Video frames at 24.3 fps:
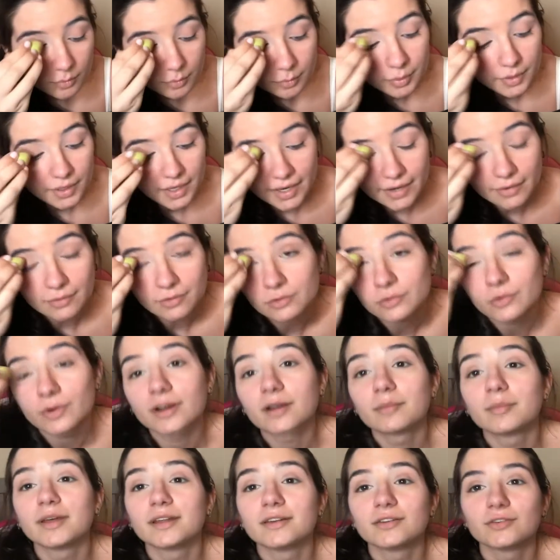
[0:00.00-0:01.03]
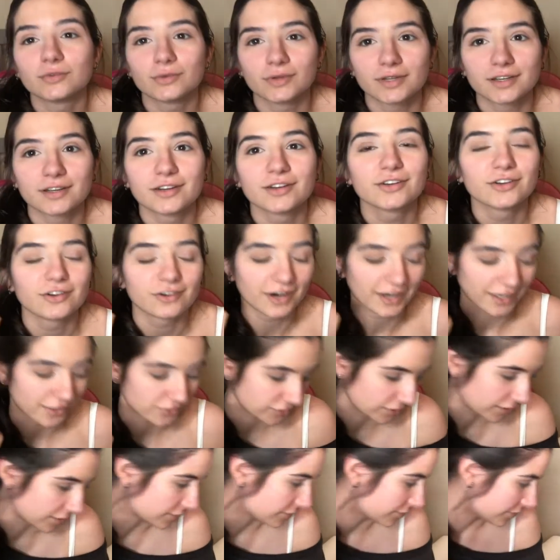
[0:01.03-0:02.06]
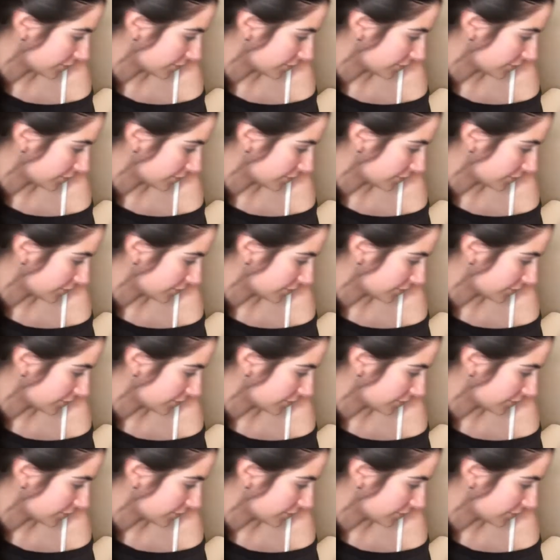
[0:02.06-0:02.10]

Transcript: But I always recommend doing your eyeshadow